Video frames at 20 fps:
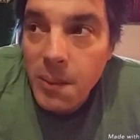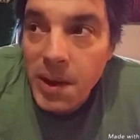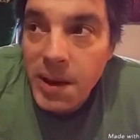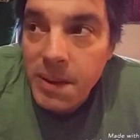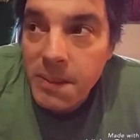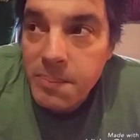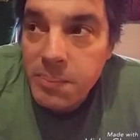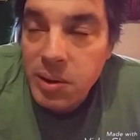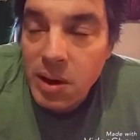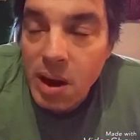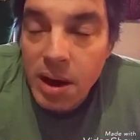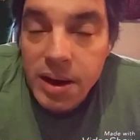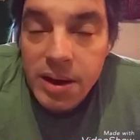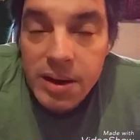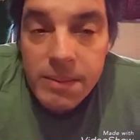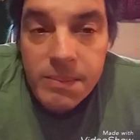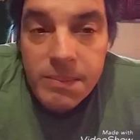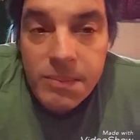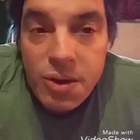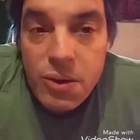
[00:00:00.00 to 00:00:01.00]
be
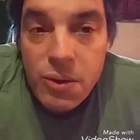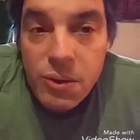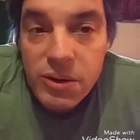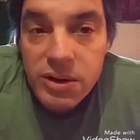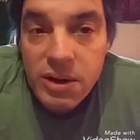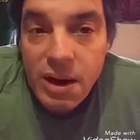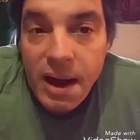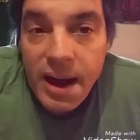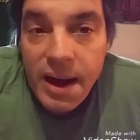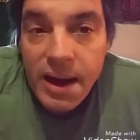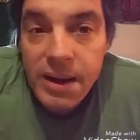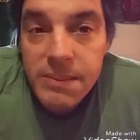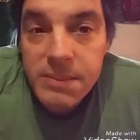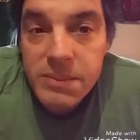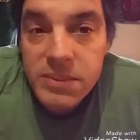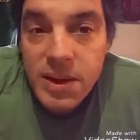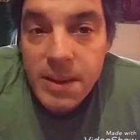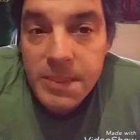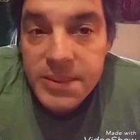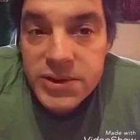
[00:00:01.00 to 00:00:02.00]
plugging Suit and Tie
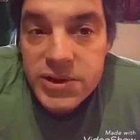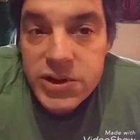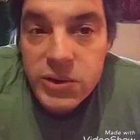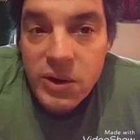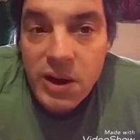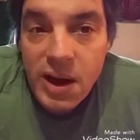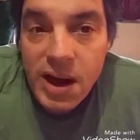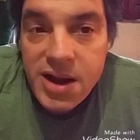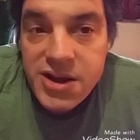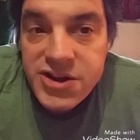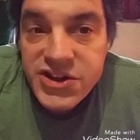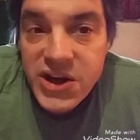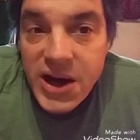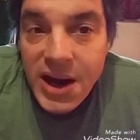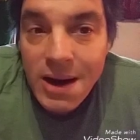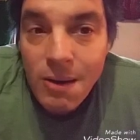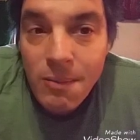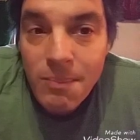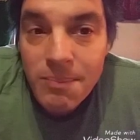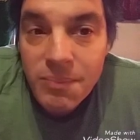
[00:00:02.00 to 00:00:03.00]
Dip and Chew Guy's
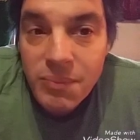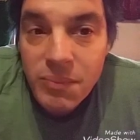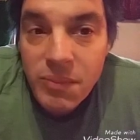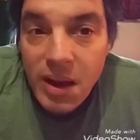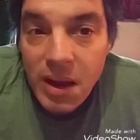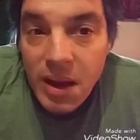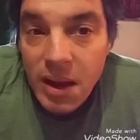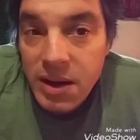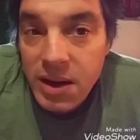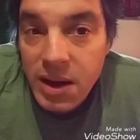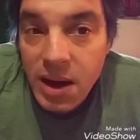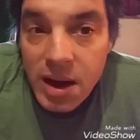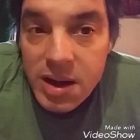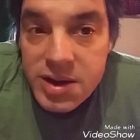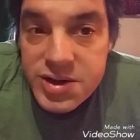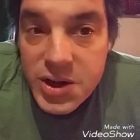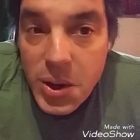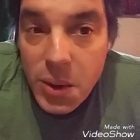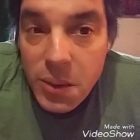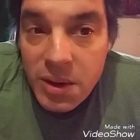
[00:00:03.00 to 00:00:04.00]
channel
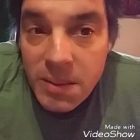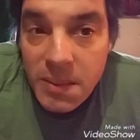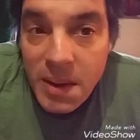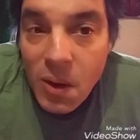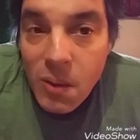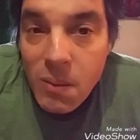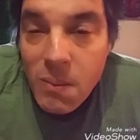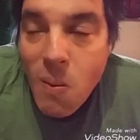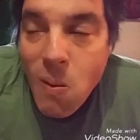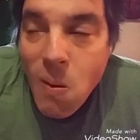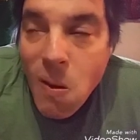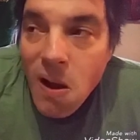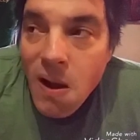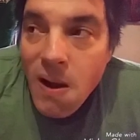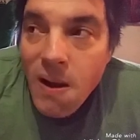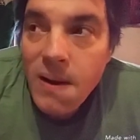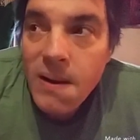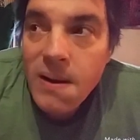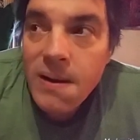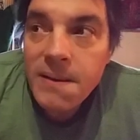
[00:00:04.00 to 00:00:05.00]
and shouting them out
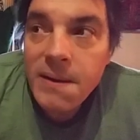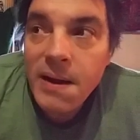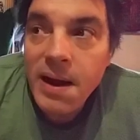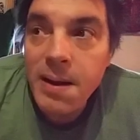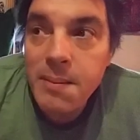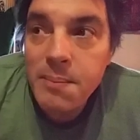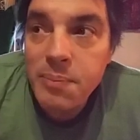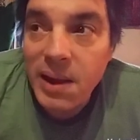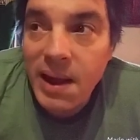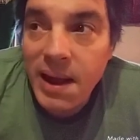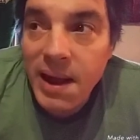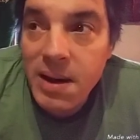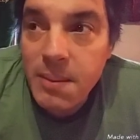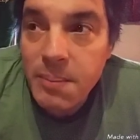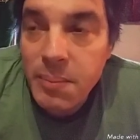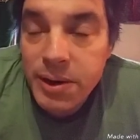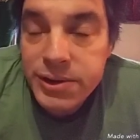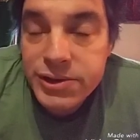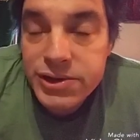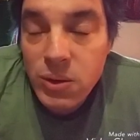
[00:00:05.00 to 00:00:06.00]
and
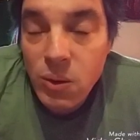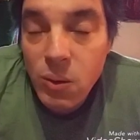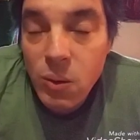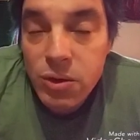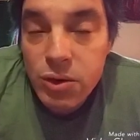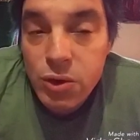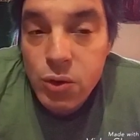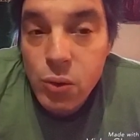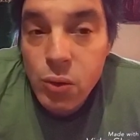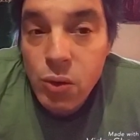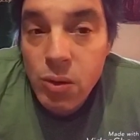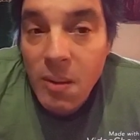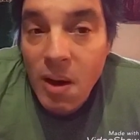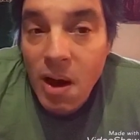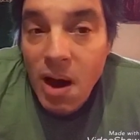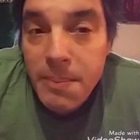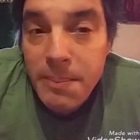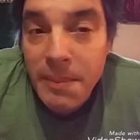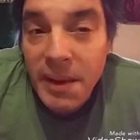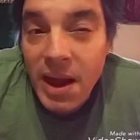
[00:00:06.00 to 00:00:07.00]
playing a bunch of old cool
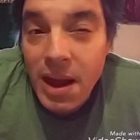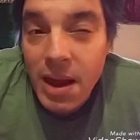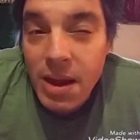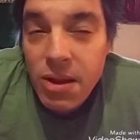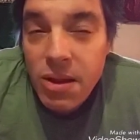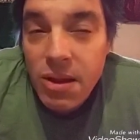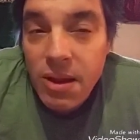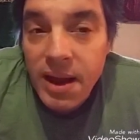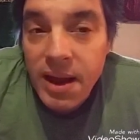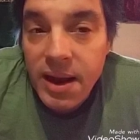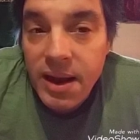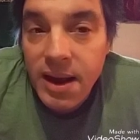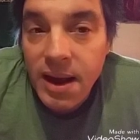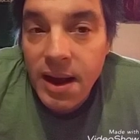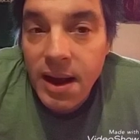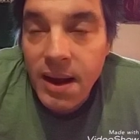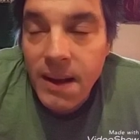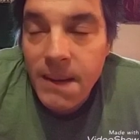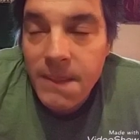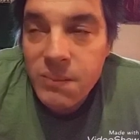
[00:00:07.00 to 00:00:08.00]
mod bands like
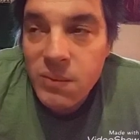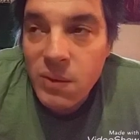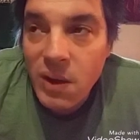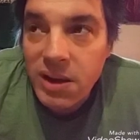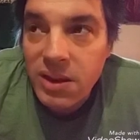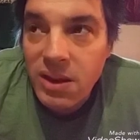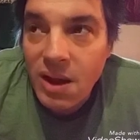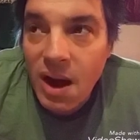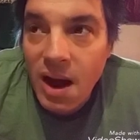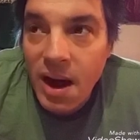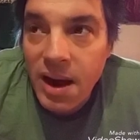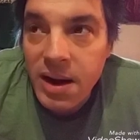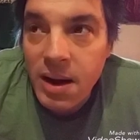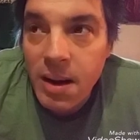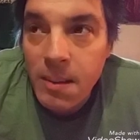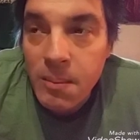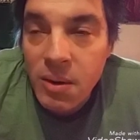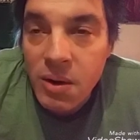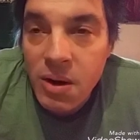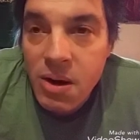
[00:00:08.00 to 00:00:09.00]
the High
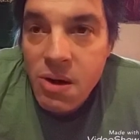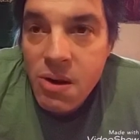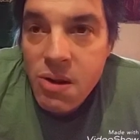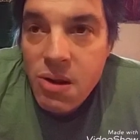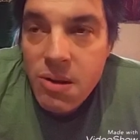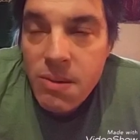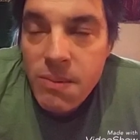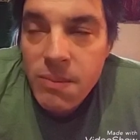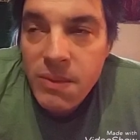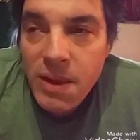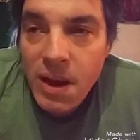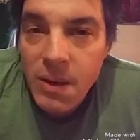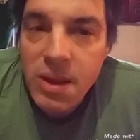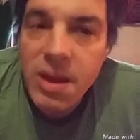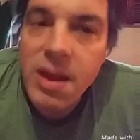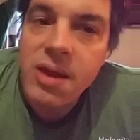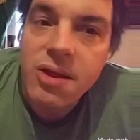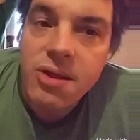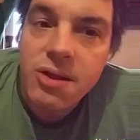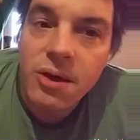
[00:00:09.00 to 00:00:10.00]
Numbers.
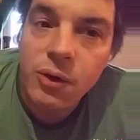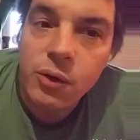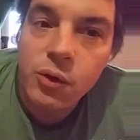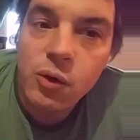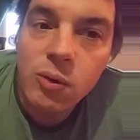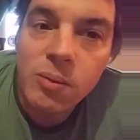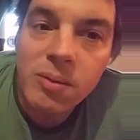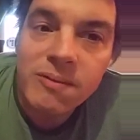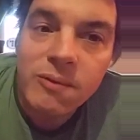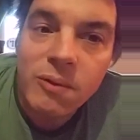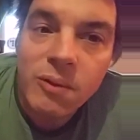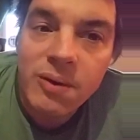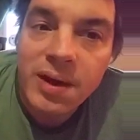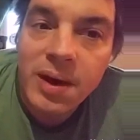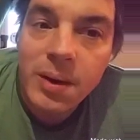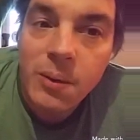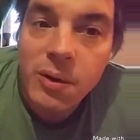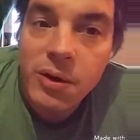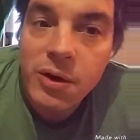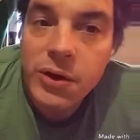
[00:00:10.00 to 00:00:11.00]
That's the Who before
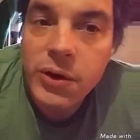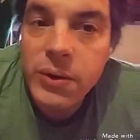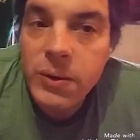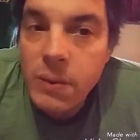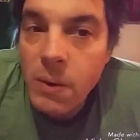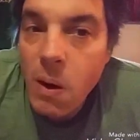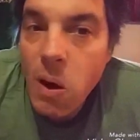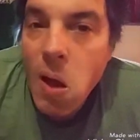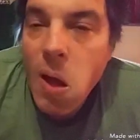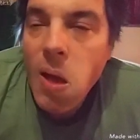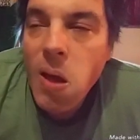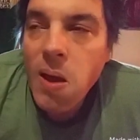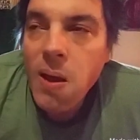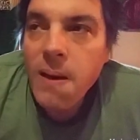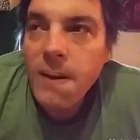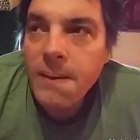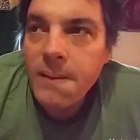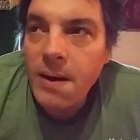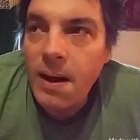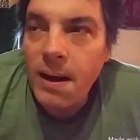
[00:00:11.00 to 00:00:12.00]
they were the Who.
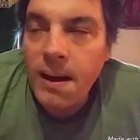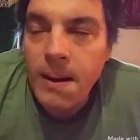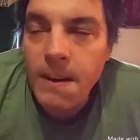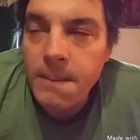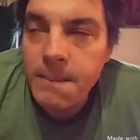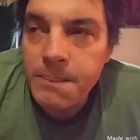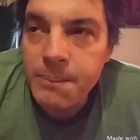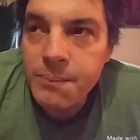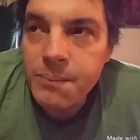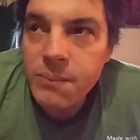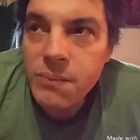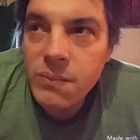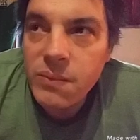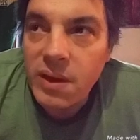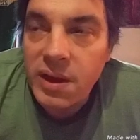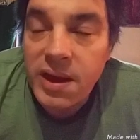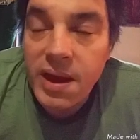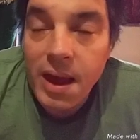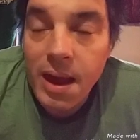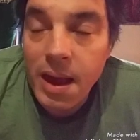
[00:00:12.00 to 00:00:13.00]

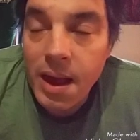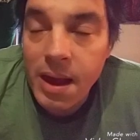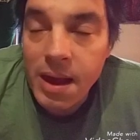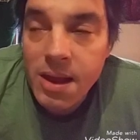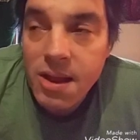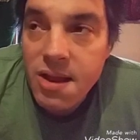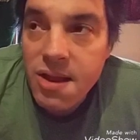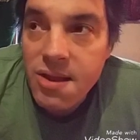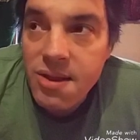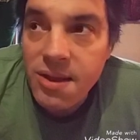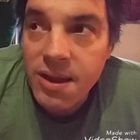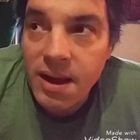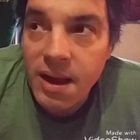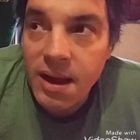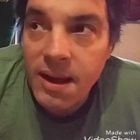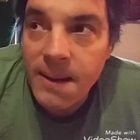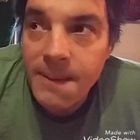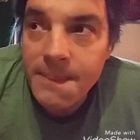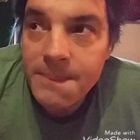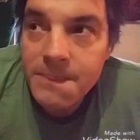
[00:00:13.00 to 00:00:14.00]
The Kinks,
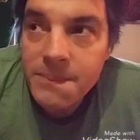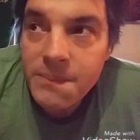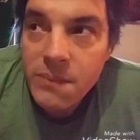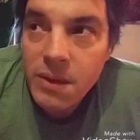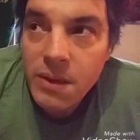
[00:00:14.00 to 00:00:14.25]
the